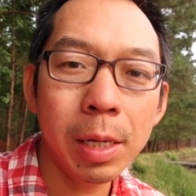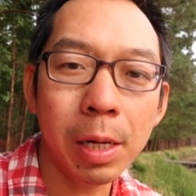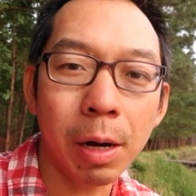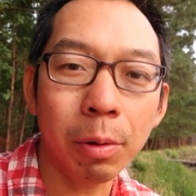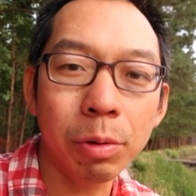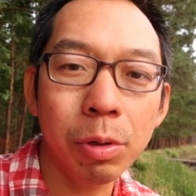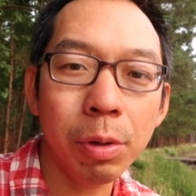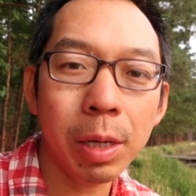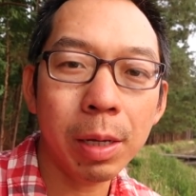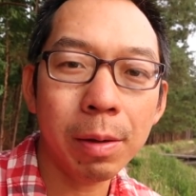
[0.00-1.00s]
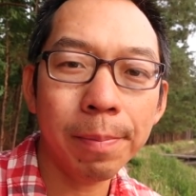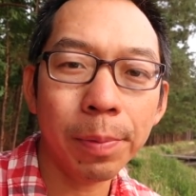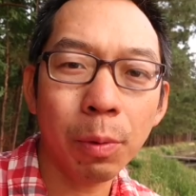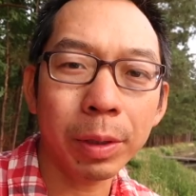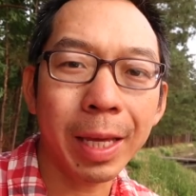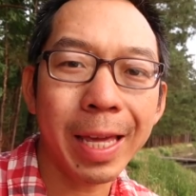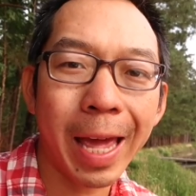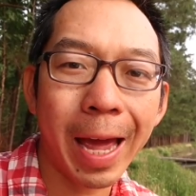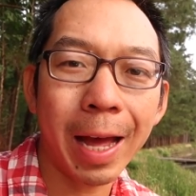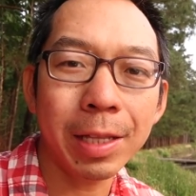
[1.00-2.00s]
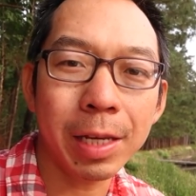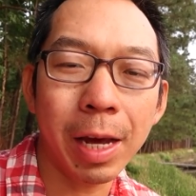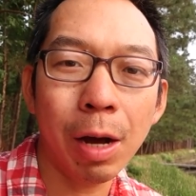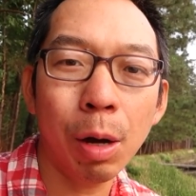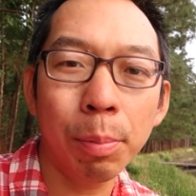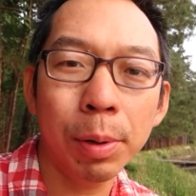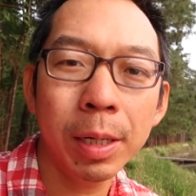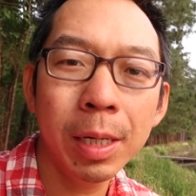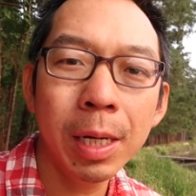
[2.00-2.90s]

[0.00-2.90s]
you know, doing what they can to help